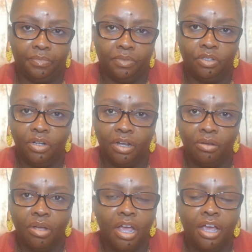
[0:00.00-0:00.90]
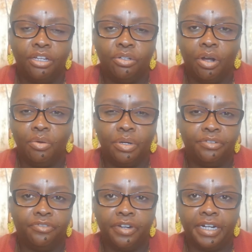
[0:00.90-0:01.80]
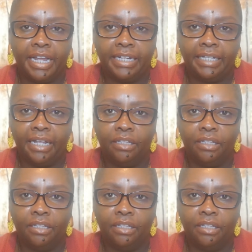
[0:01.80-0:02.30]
You know, you don't want a friend like that.